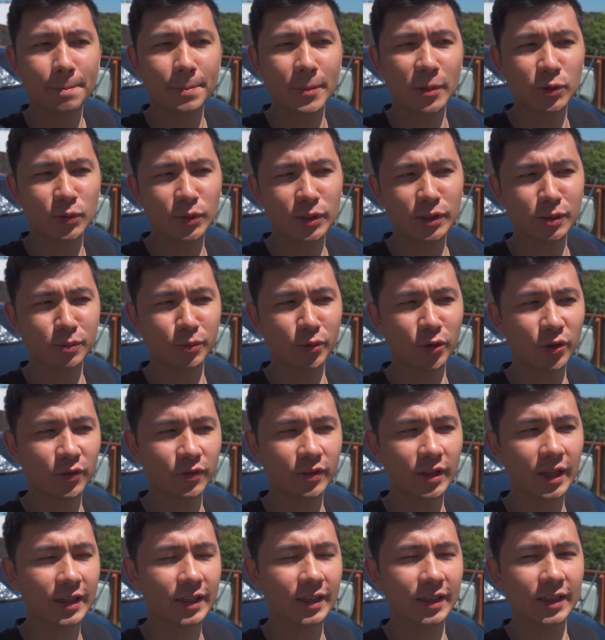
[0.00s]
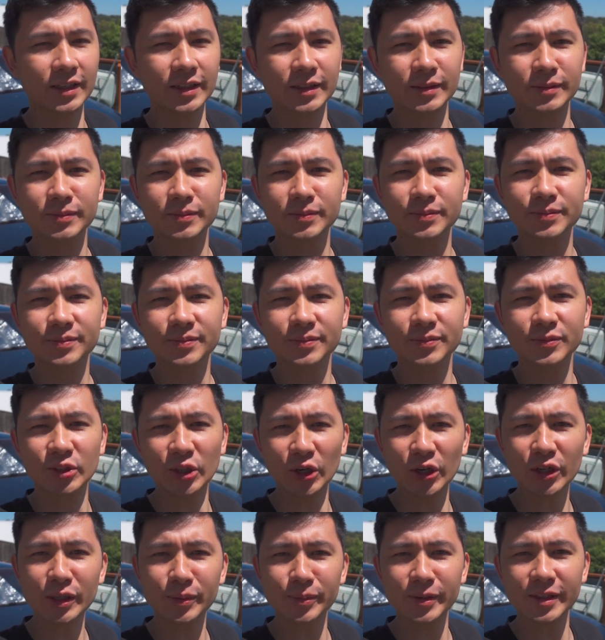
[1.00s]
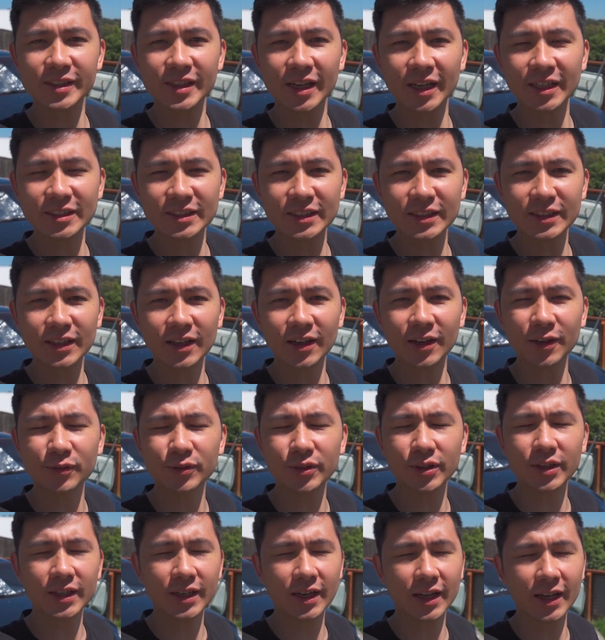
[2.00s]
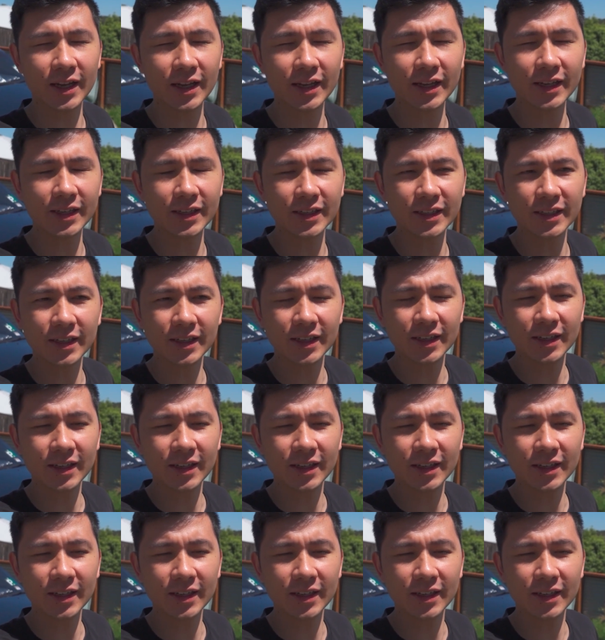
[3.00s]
This one's more of like a documentation. I've got a